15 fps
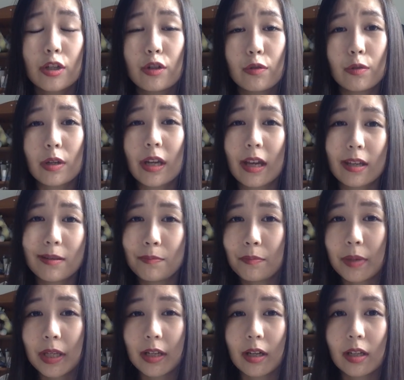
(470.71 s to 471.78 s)
you can
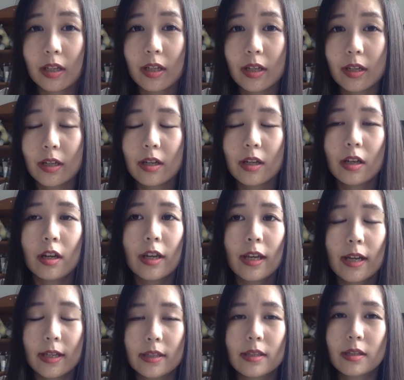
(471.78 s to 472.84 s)
immediately
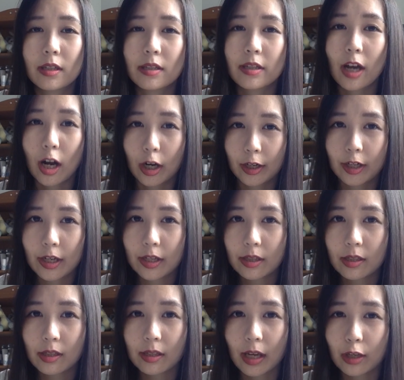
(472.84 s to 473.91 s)
hit the
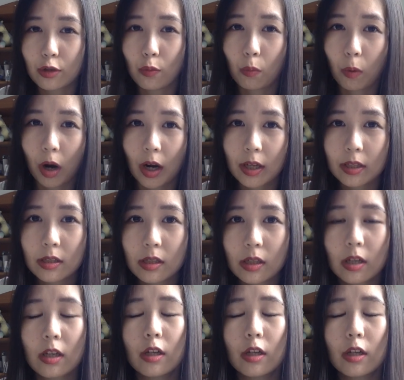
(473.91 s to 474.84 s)
targets that you want.